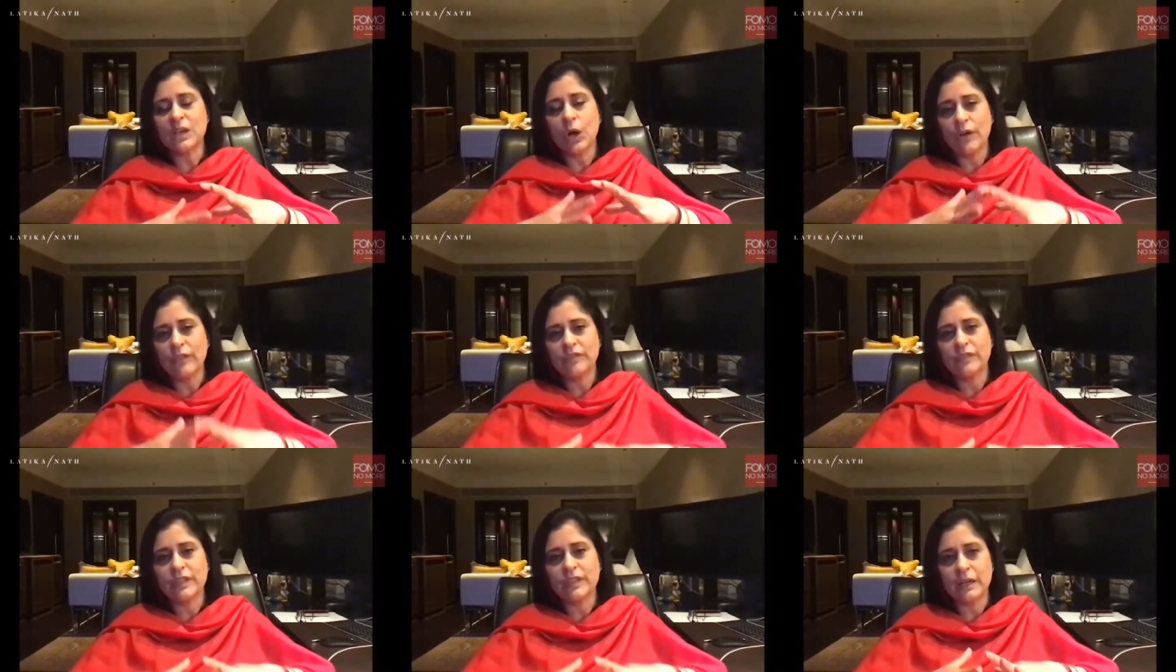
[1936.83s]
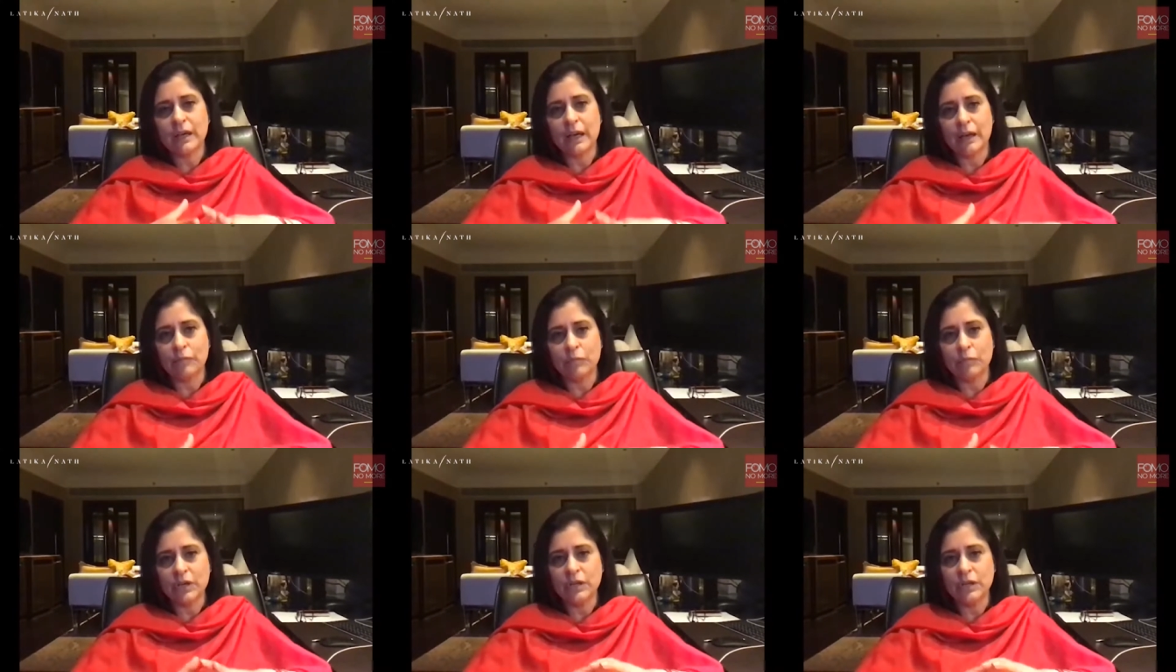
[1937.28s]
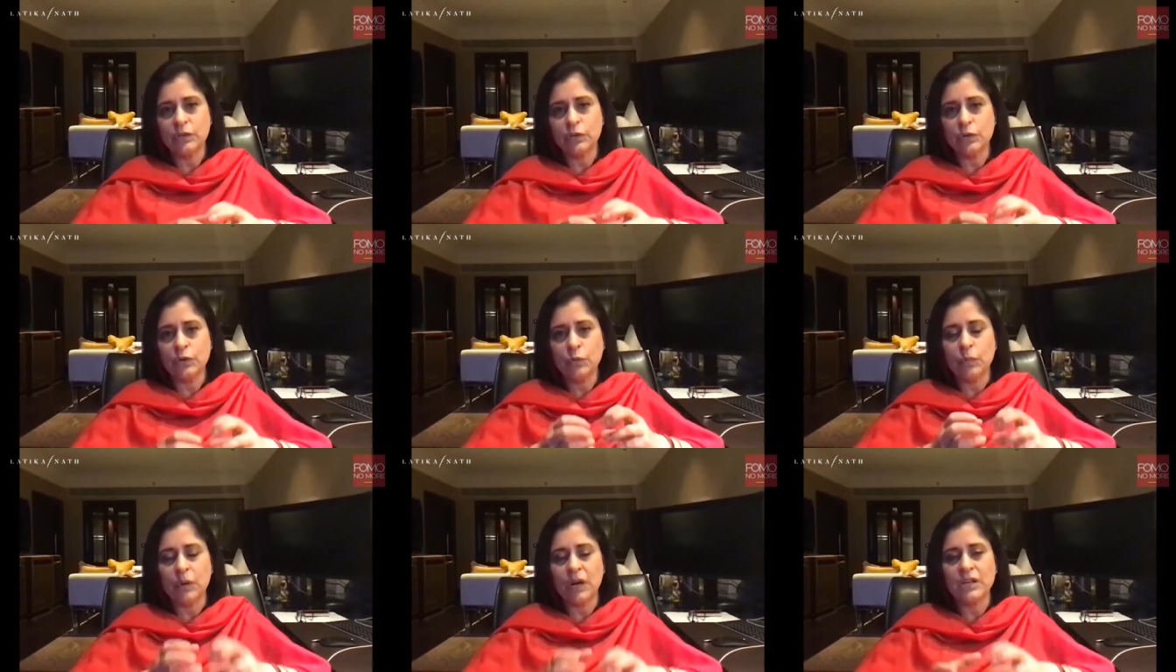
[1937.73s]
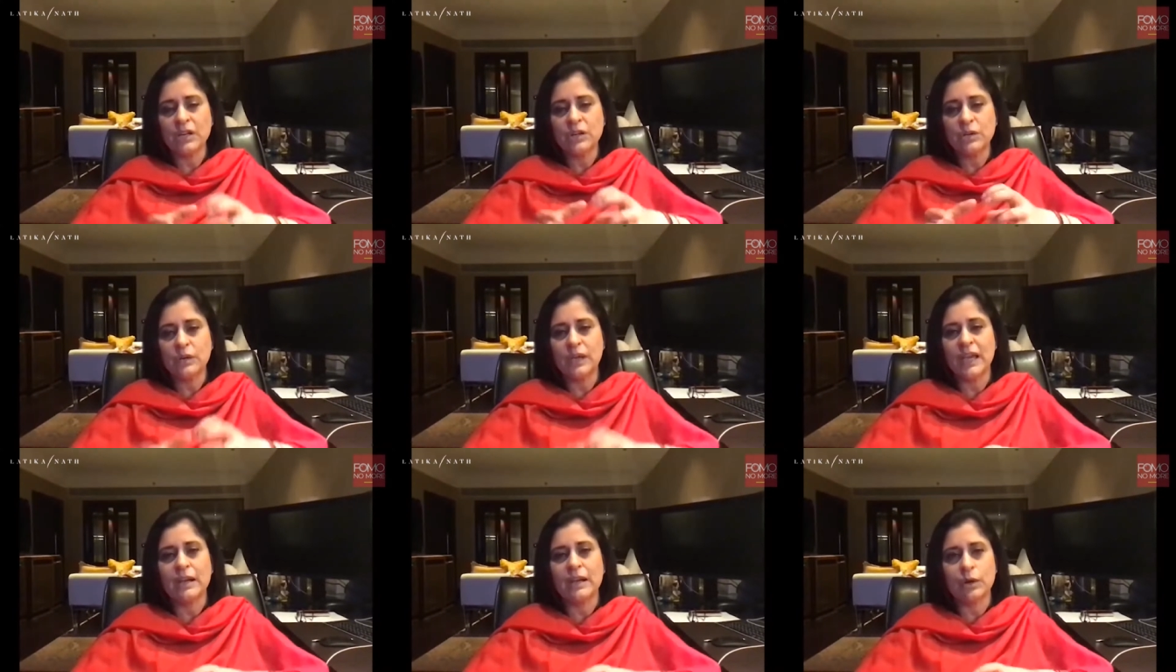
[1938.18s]
of the government do you want
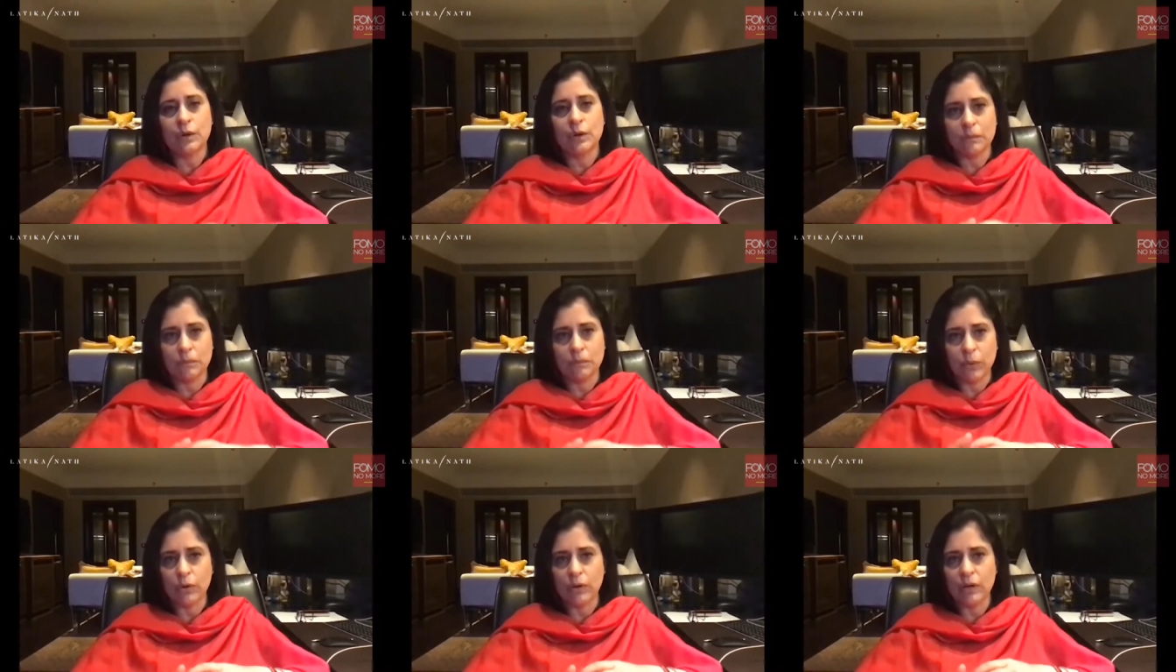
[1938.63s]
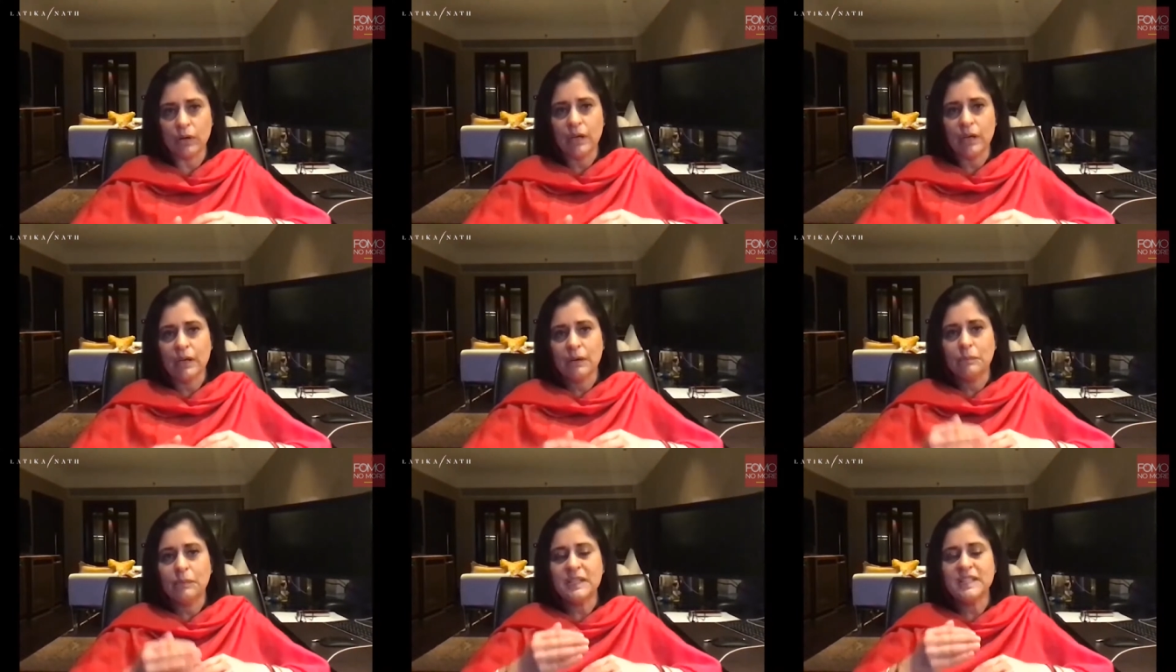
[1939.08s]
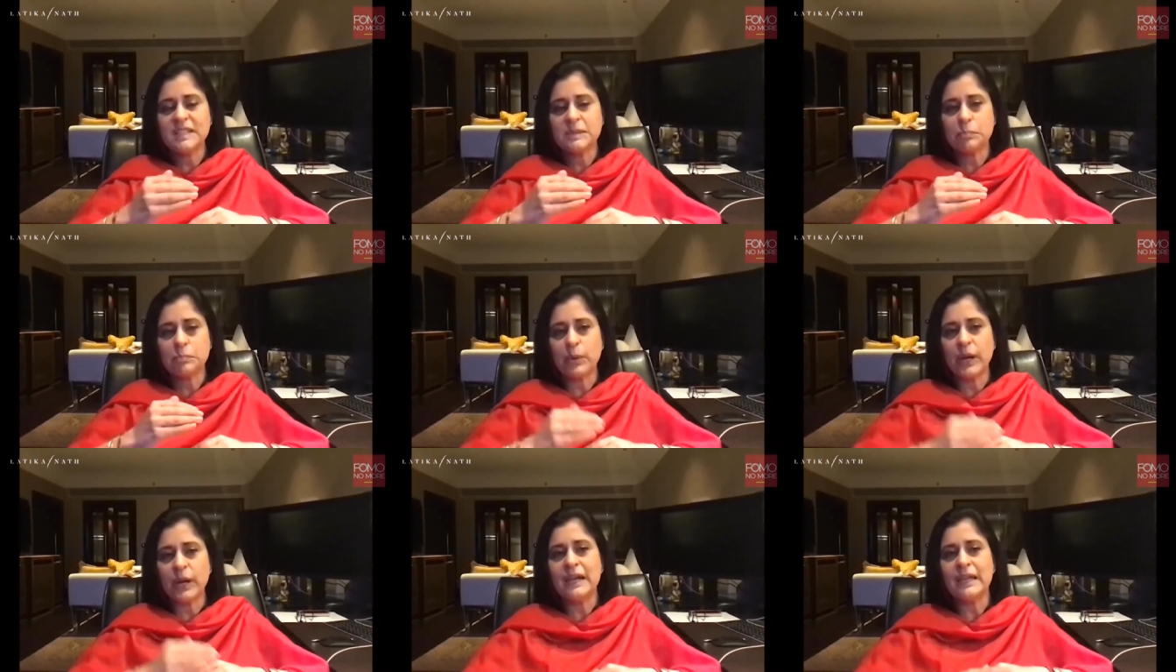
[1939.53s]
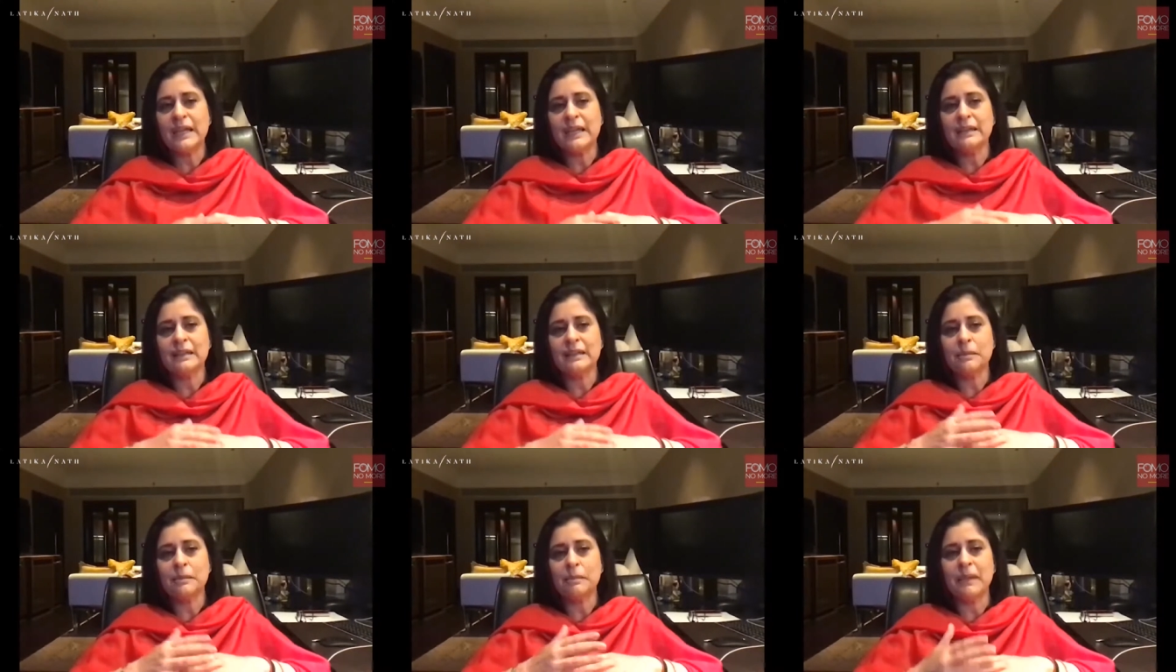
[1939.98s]
to get on board with
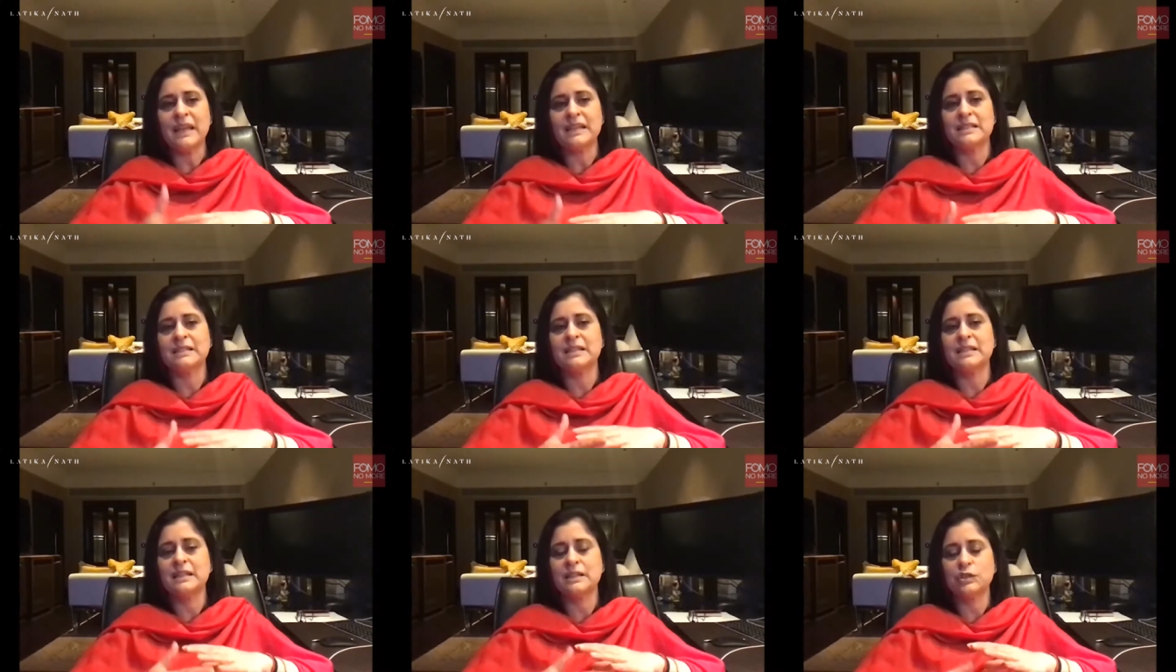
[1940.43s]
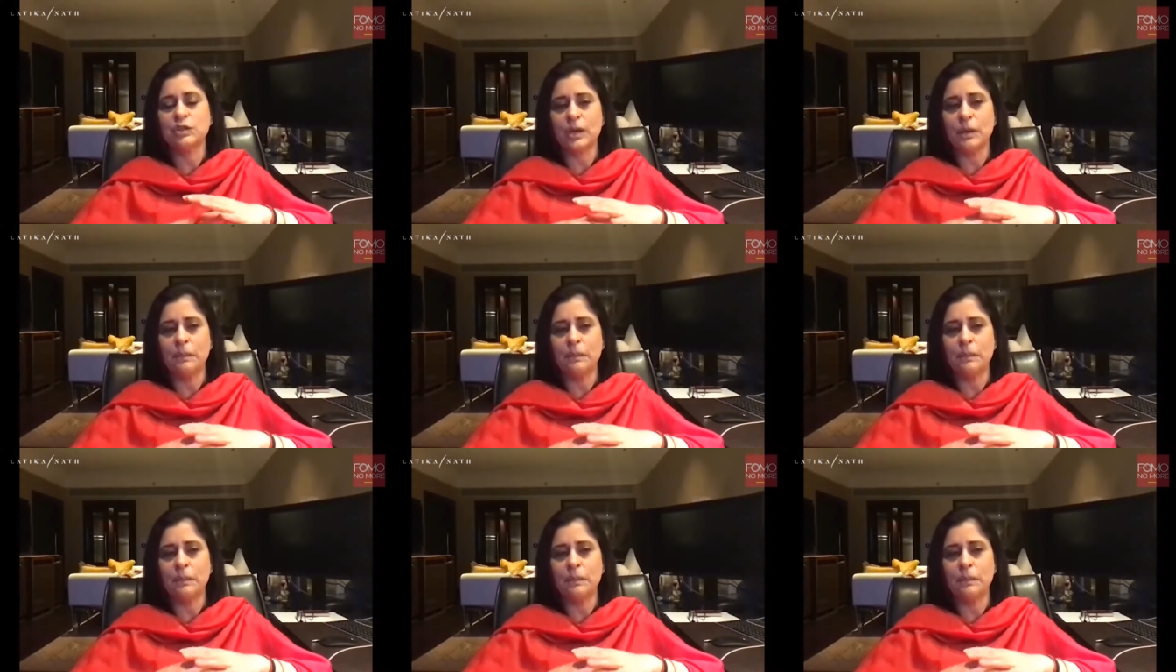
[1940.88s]
spreading the message